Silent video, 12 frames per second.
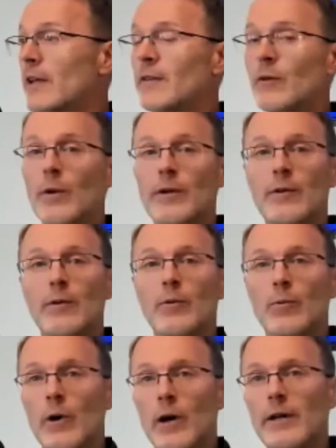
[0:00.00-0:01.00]
He's going
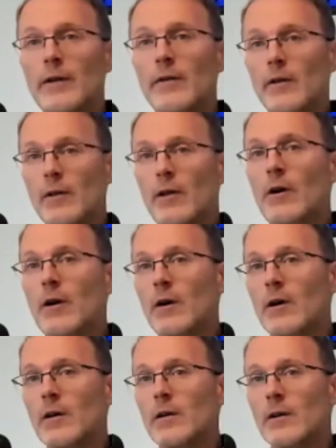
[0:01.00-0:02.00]
to write the
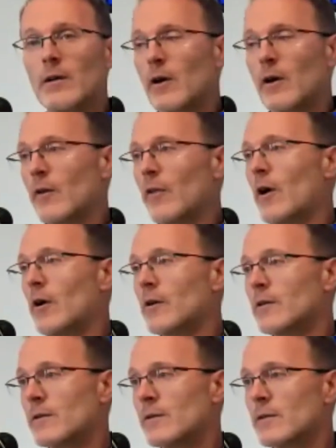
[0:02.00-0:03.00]
law on the
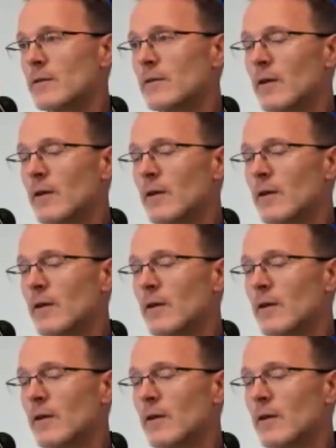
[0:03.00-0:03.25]
hearts